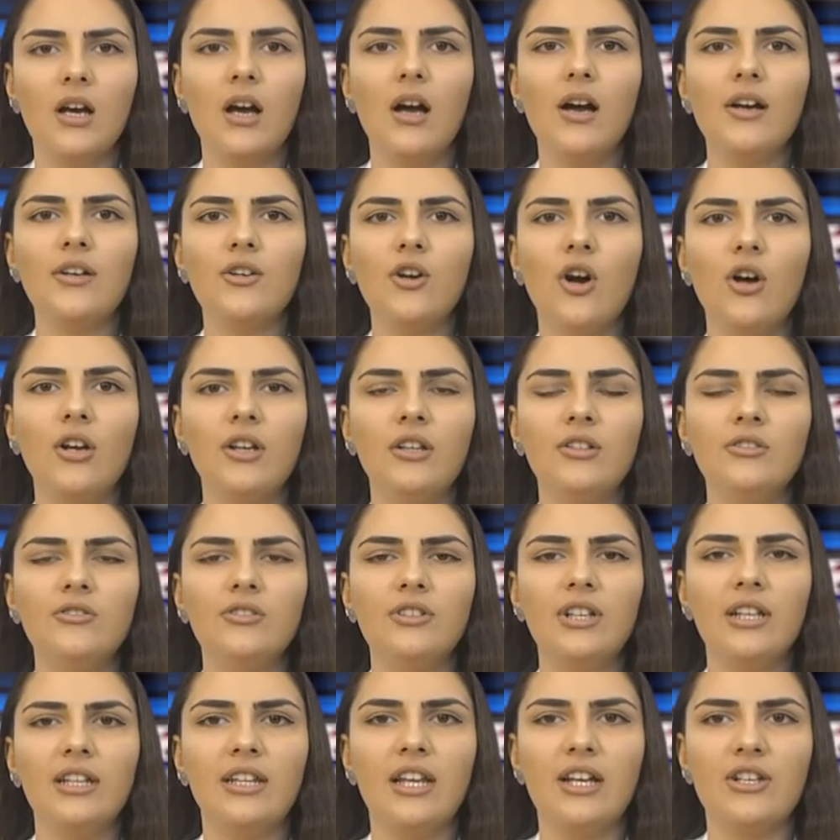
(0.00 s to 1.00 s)
According to
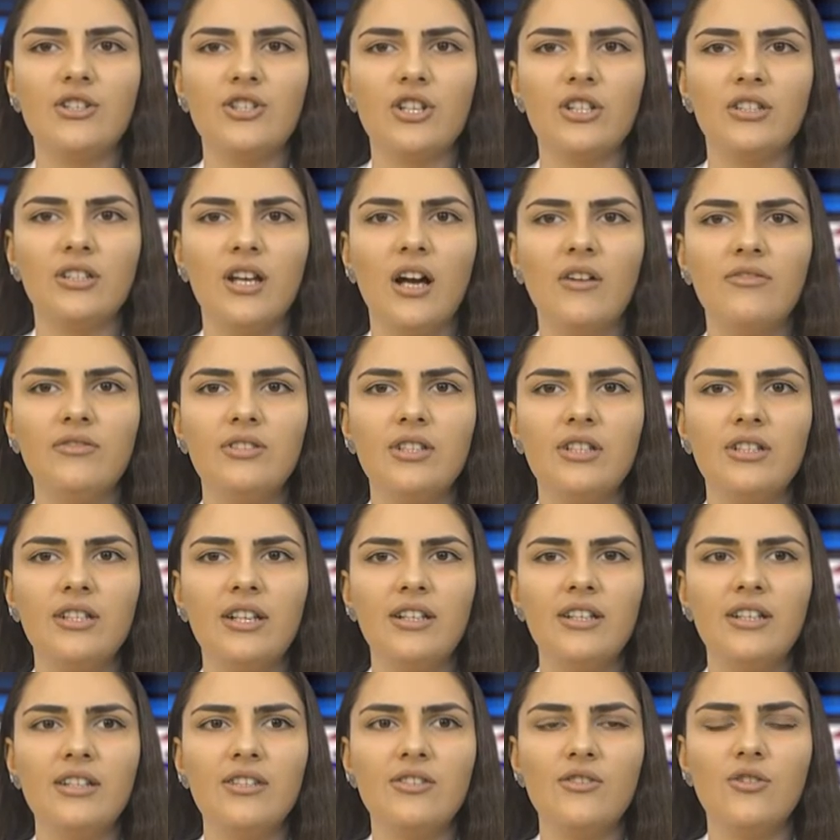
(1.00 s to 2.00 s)
the legend, after the
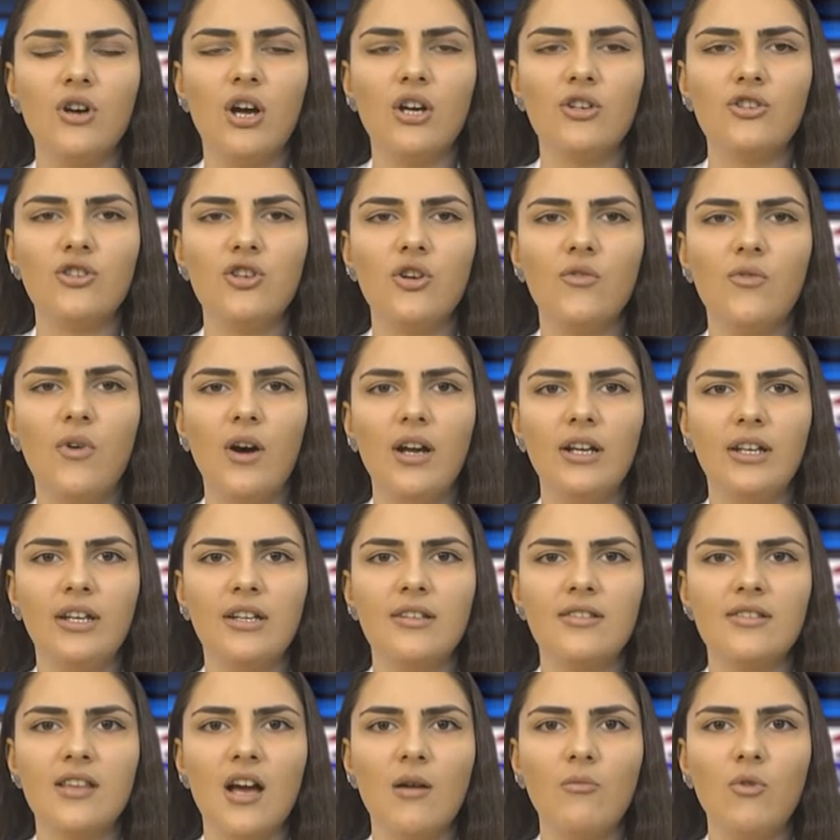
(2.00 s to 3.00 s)
destruction of Ani,
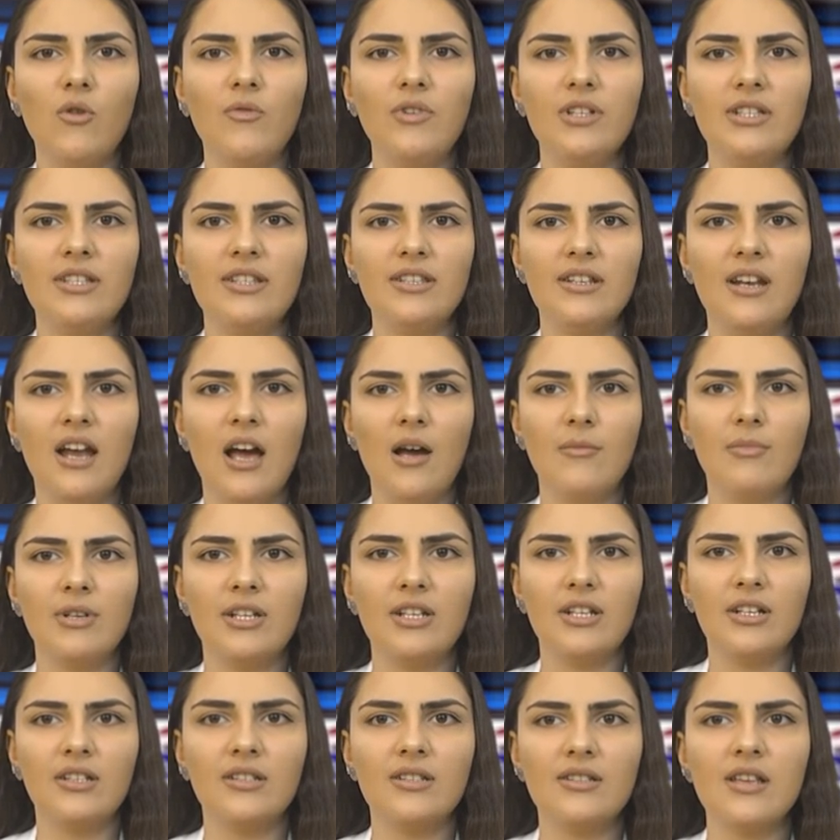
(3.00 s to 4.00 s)
some of its
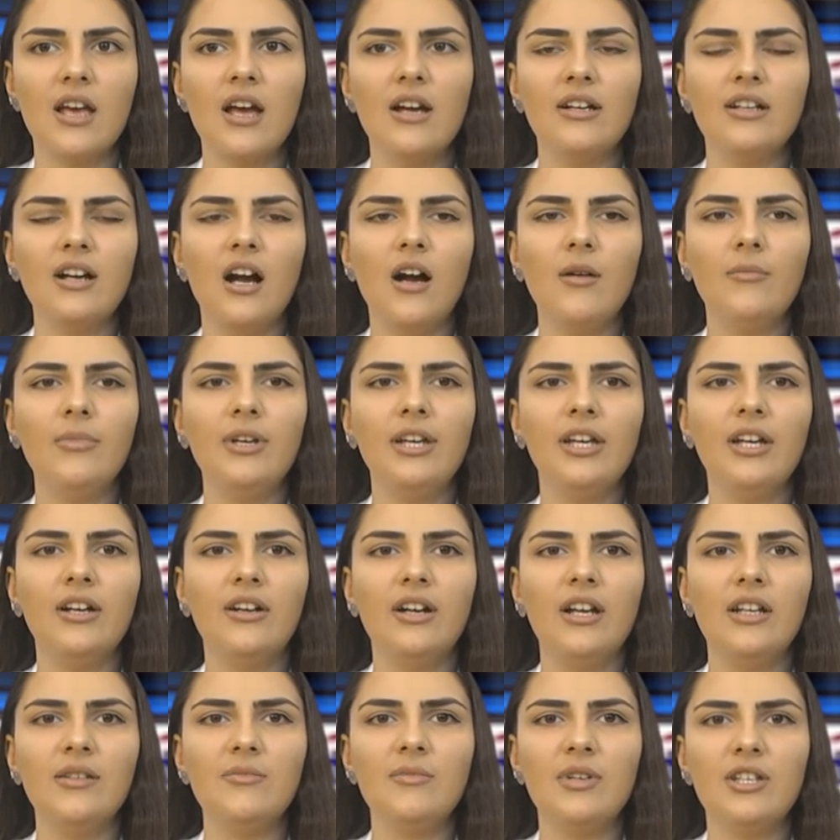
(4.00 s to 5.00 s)
inhabitants come here
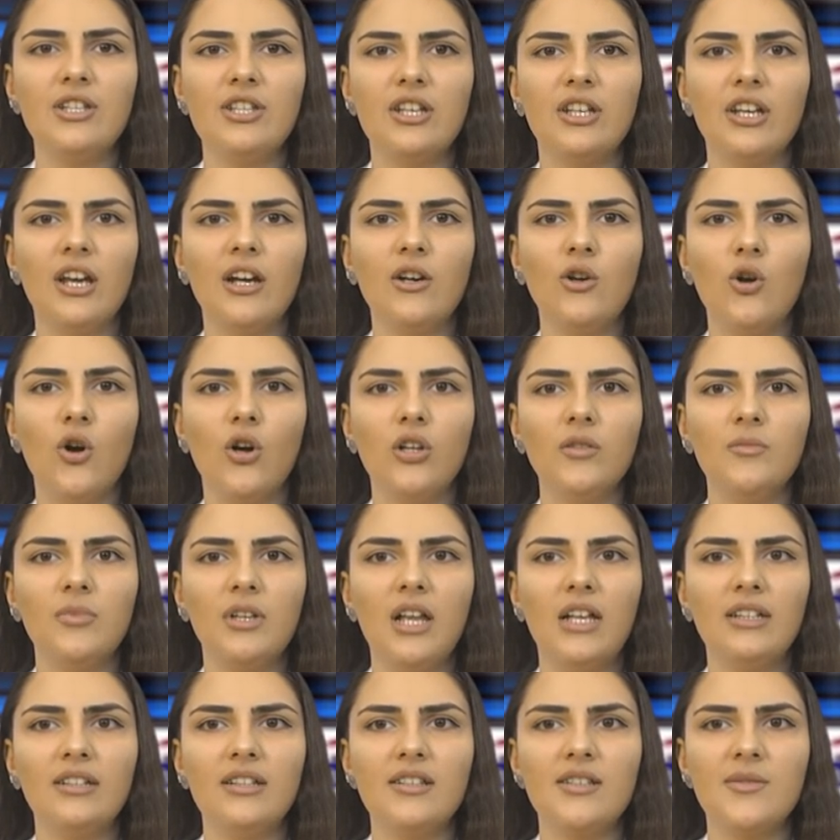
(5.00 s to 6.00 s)
and meeting a
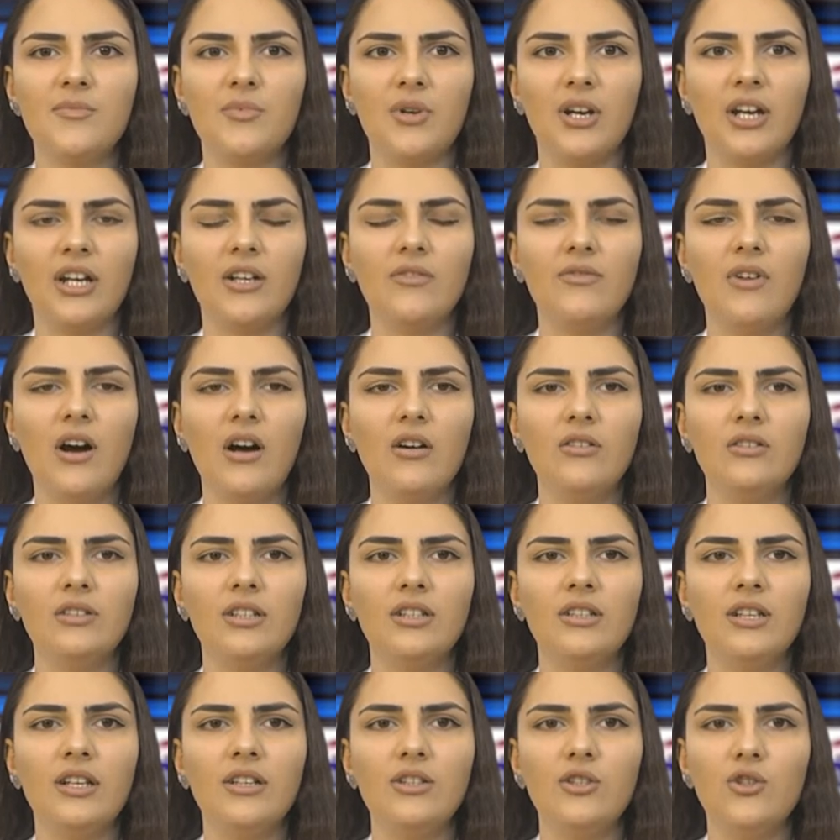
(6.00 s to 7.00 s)
cold-blooded spring
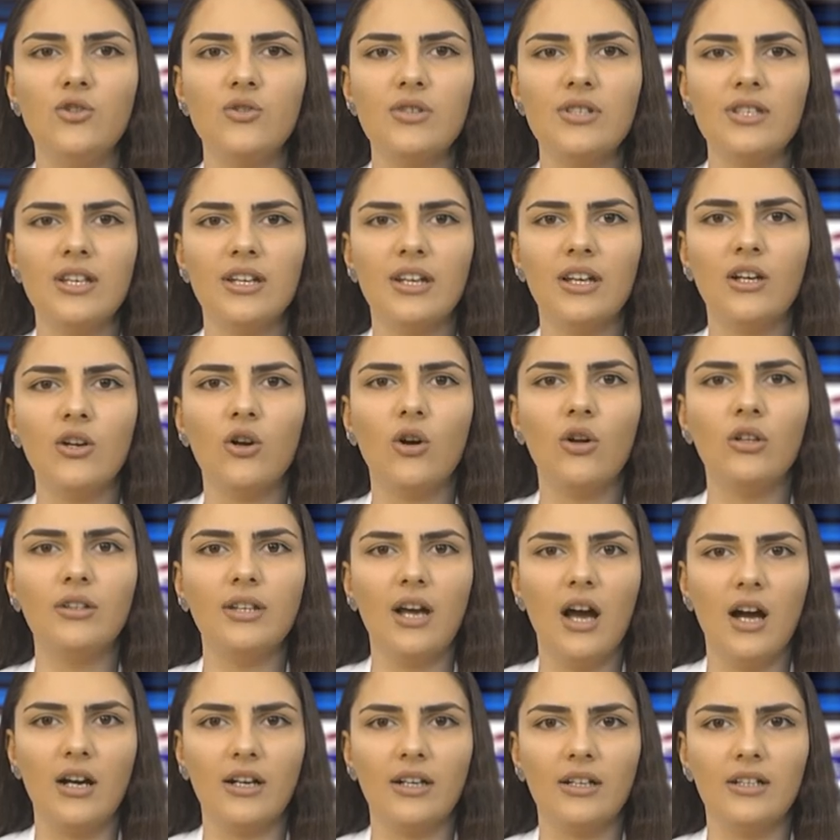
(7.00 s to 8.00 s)
founded a new city called
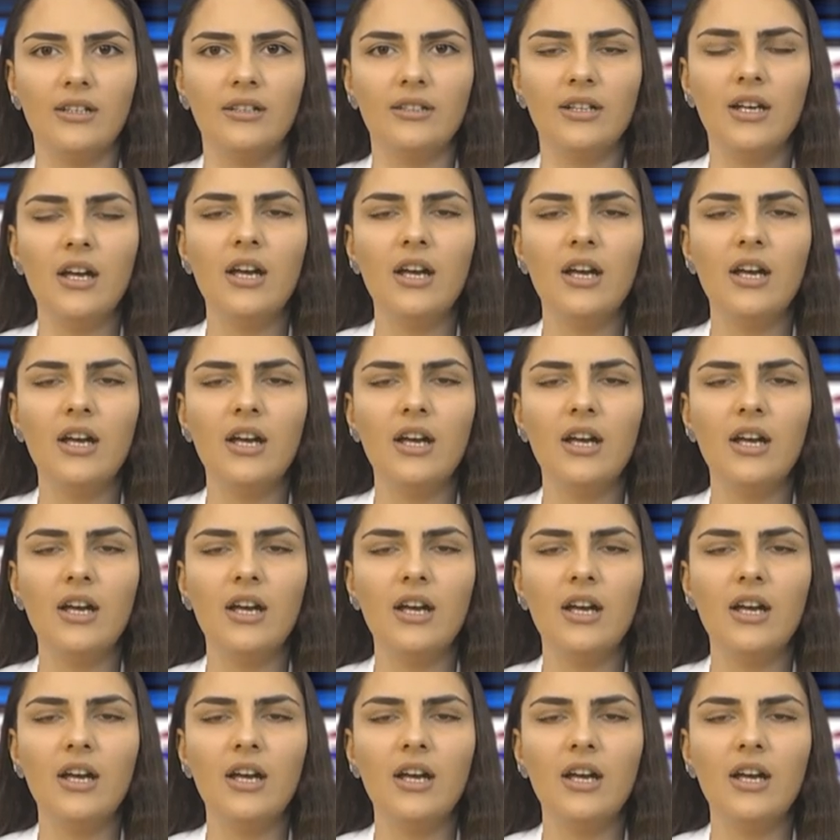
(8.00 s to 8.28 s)
Akn,